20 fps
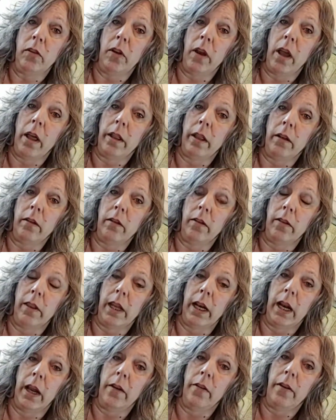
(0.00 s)
challenge
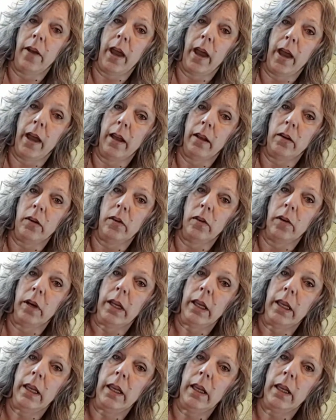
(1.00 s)
that I've had during